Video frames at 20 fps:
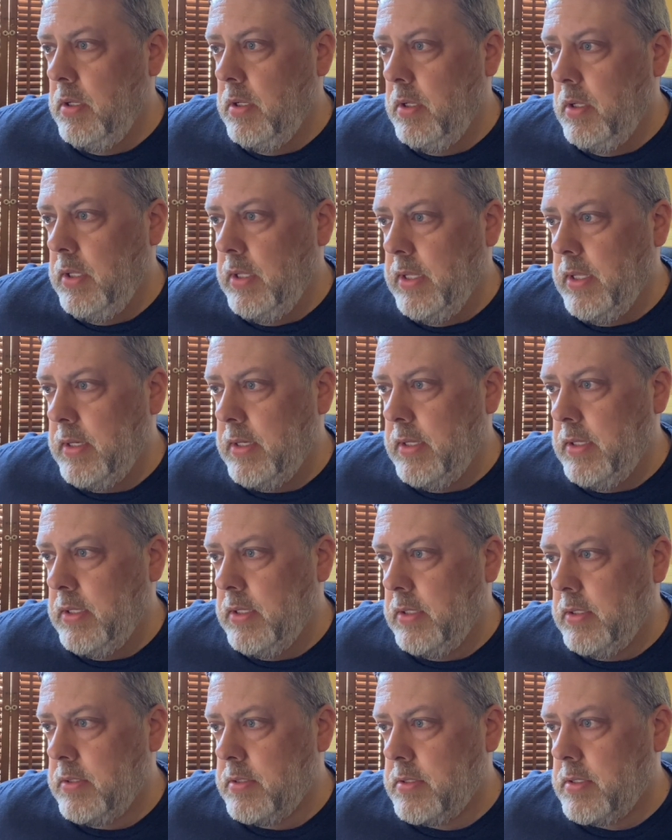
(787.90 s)
it
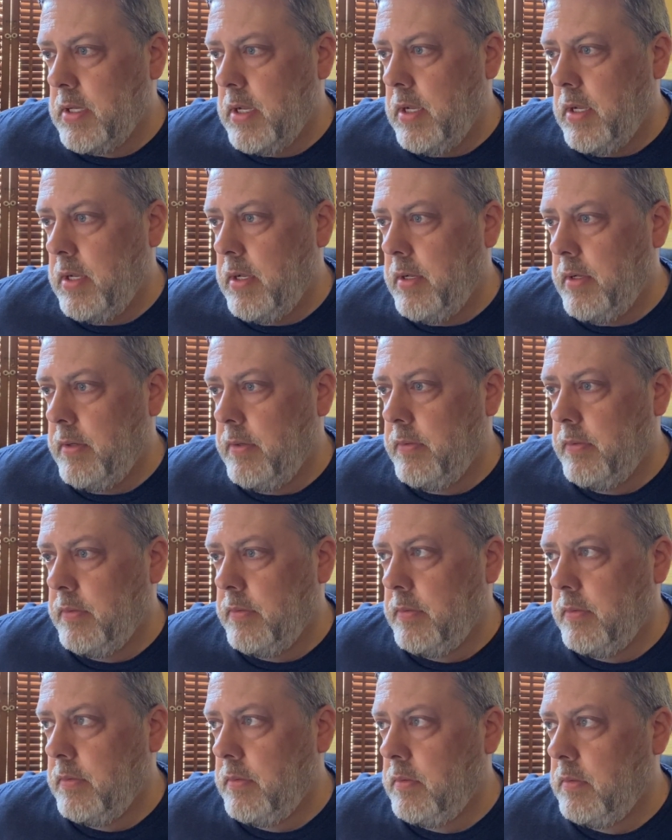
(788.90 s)
is,
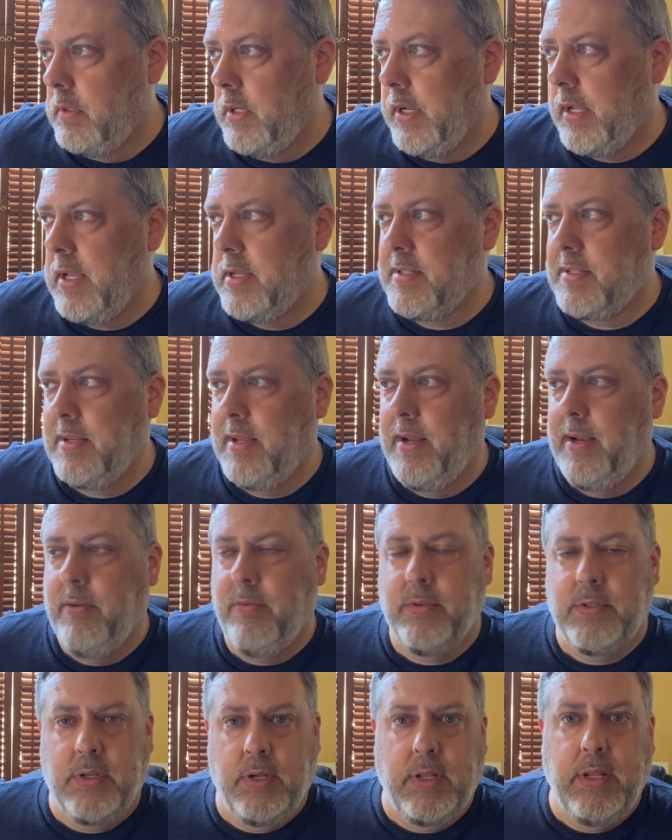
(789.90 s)
like I said,
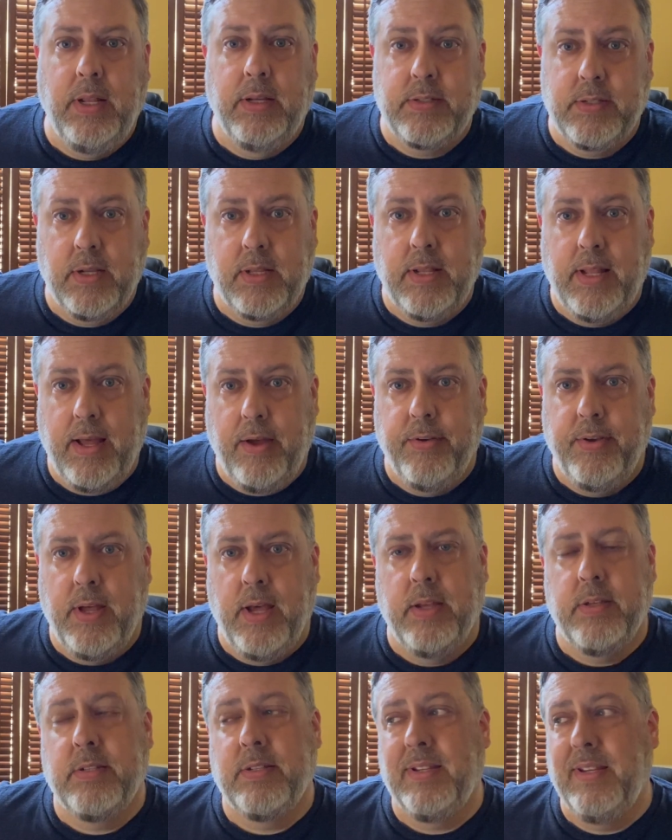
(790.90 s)
it's a
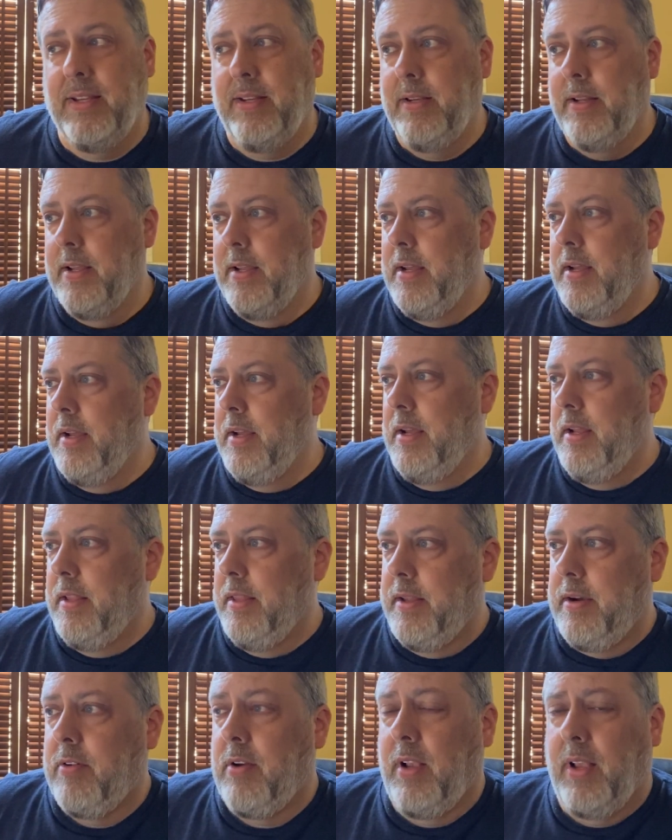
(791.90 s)
Cloud9 seat.
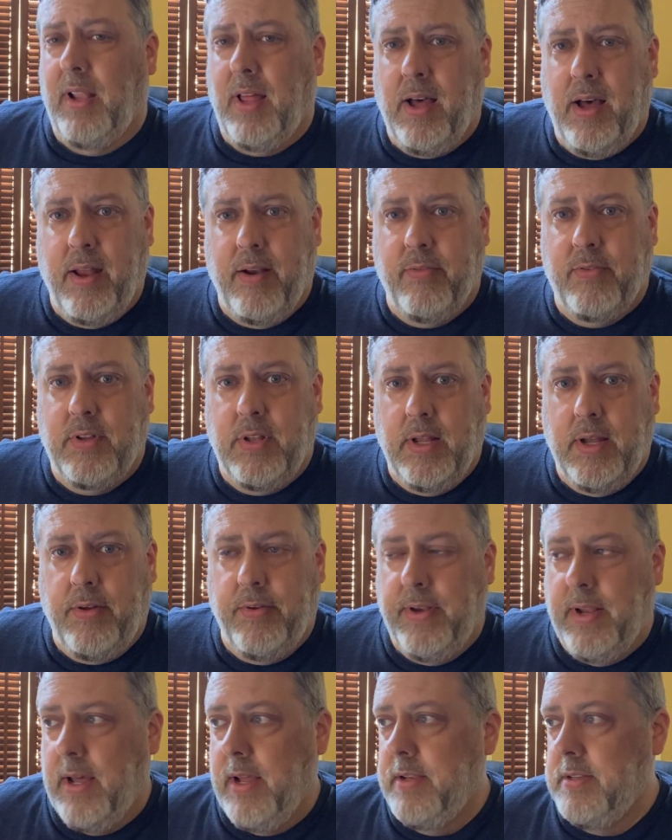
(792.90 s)
There are a lot of
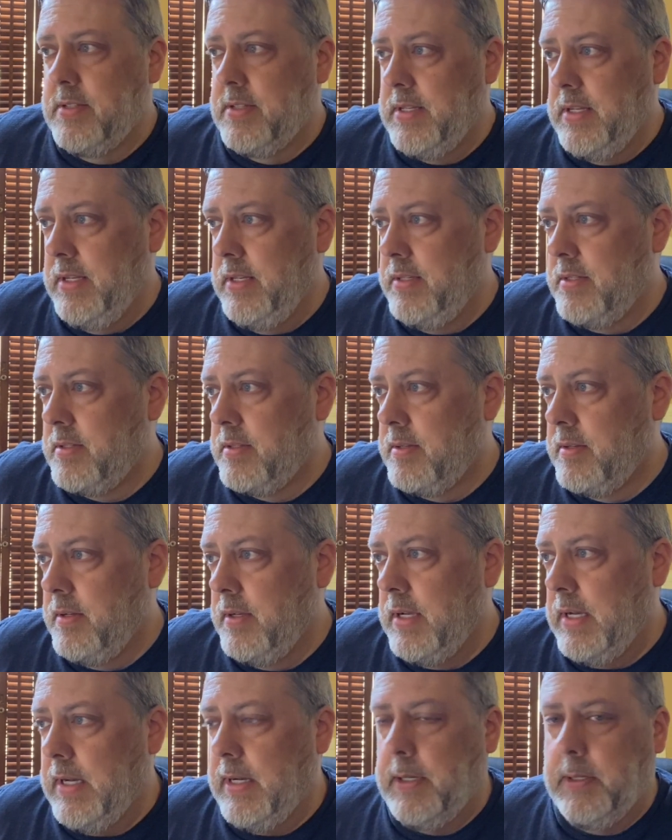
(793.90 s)
Cloud9 seats.
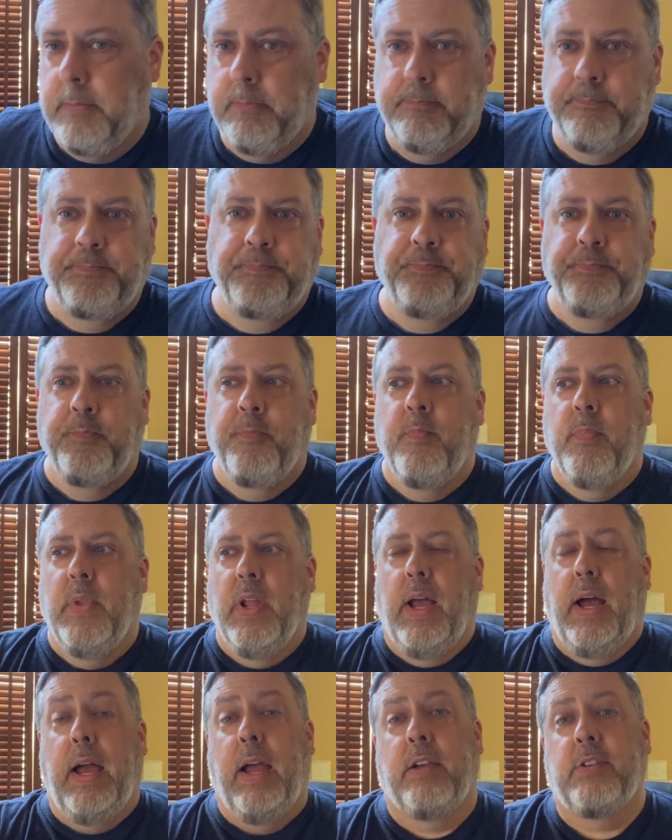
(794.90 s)
I
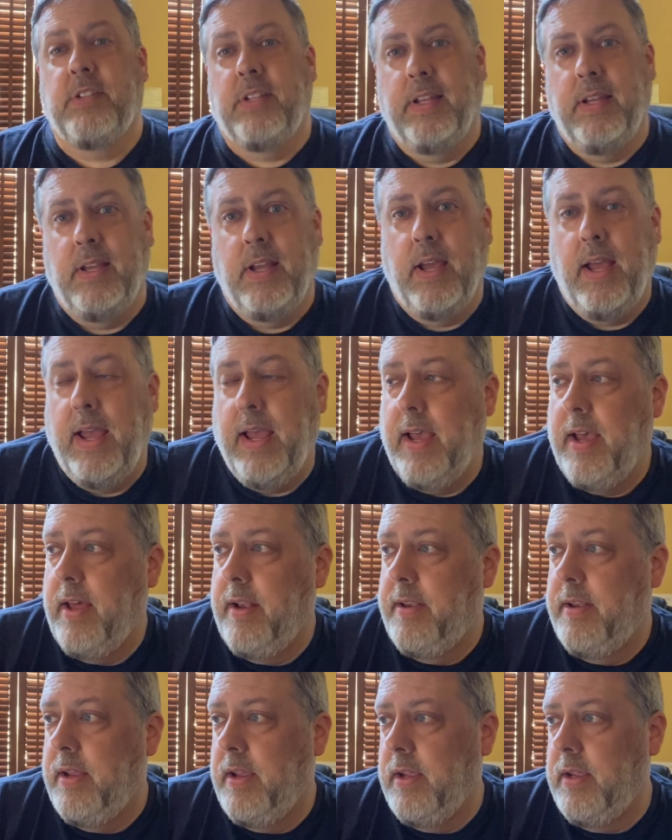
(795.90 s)
actually
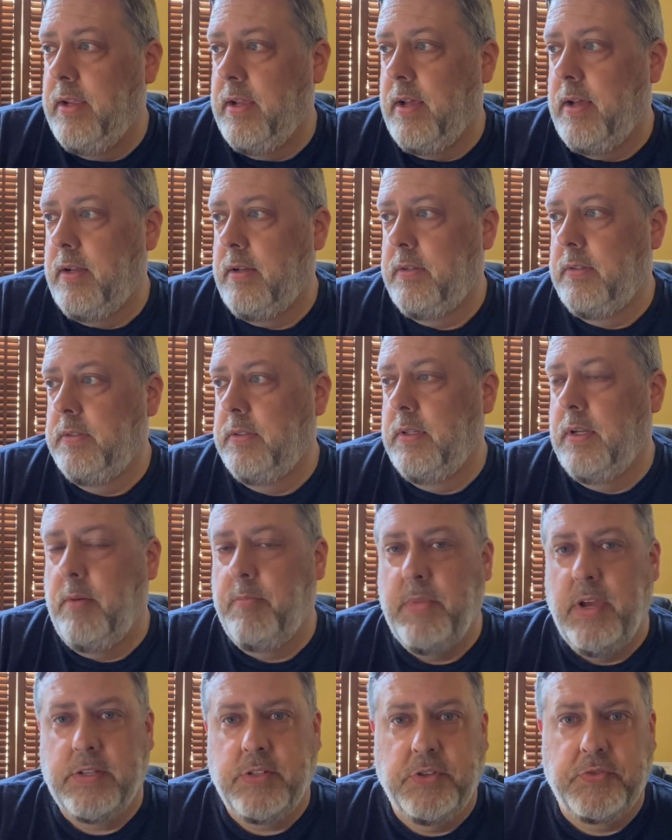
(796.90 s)
had a
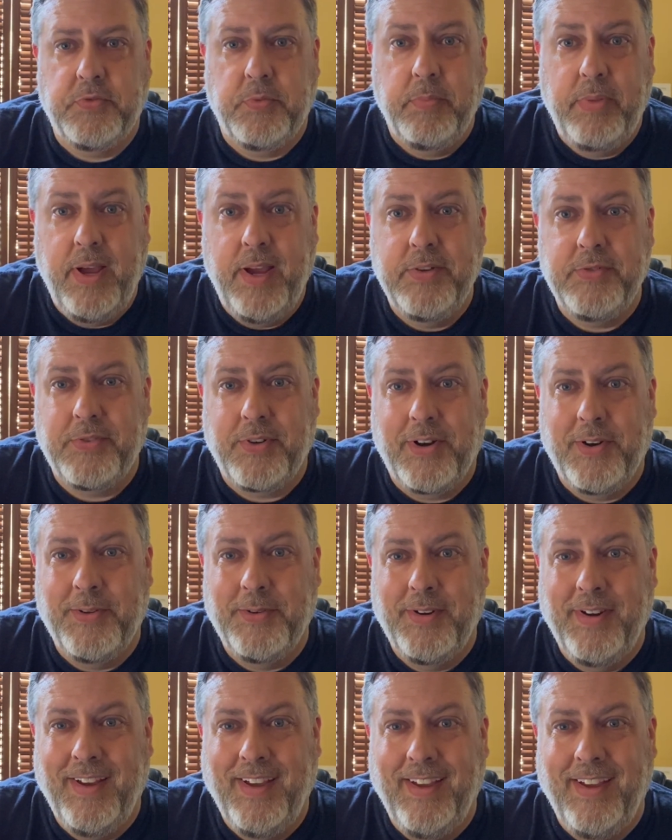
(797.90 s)
message from Pedro,
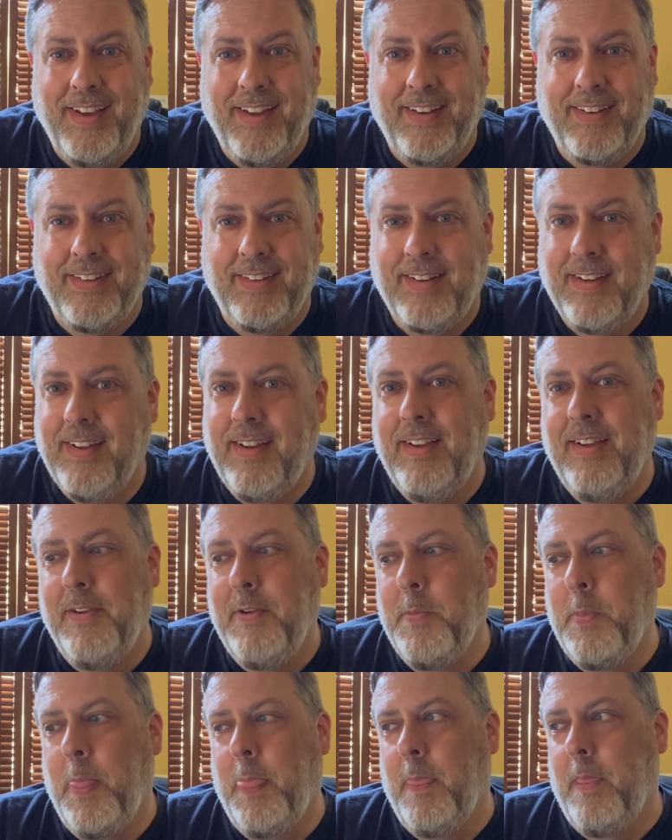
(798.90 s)
and
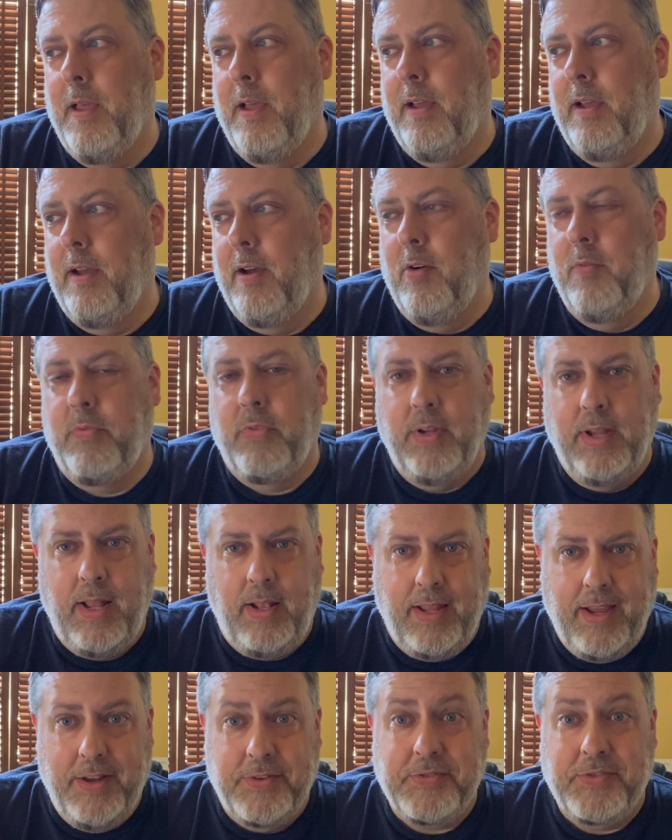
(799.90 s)
hopefully I'll
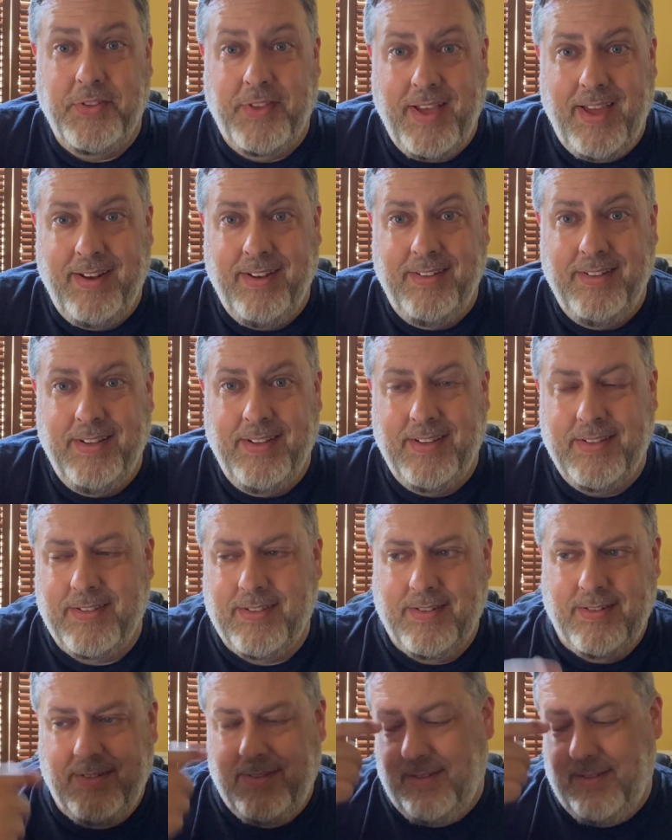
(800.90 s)
answer that in this